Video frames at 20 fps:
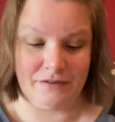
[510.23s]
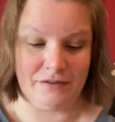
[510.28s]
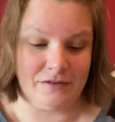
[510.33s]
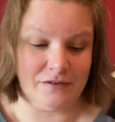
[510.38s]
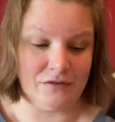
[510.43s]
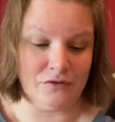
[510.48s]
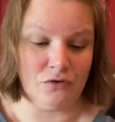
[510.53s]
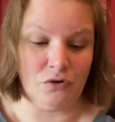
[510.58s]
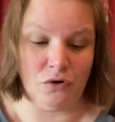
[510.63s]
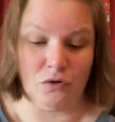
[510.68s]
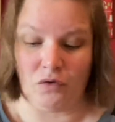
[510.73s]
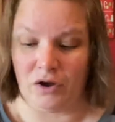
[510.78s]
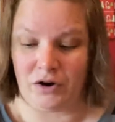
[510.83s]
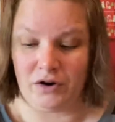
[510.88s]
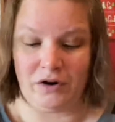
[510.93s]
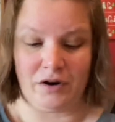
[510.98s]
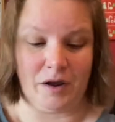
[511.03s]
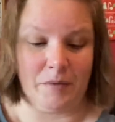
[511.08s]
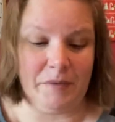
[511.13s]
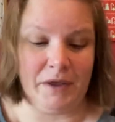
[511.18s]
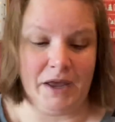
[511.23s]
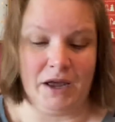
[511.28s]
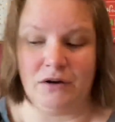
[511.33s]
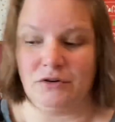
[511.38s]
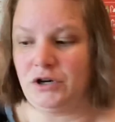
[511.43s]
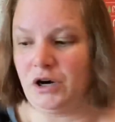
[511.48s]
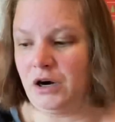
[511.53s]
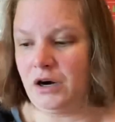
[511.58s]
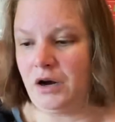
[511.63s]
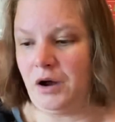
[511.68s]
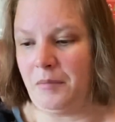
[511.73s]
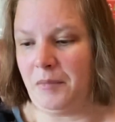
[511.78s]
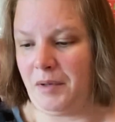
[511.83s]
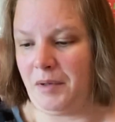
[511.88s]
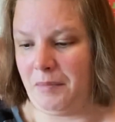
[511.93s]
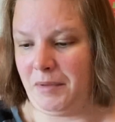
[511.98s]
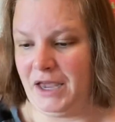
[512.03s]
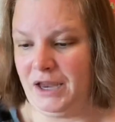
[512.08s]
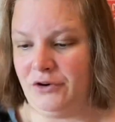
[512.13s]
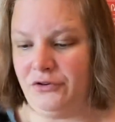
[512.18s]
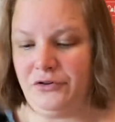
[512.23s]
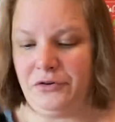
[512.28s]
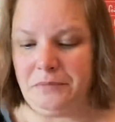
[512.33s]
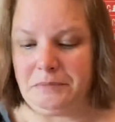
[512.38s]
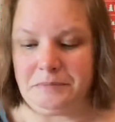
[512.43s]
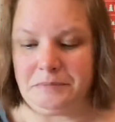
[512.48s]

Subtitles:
This is no longer coming out dark on my page.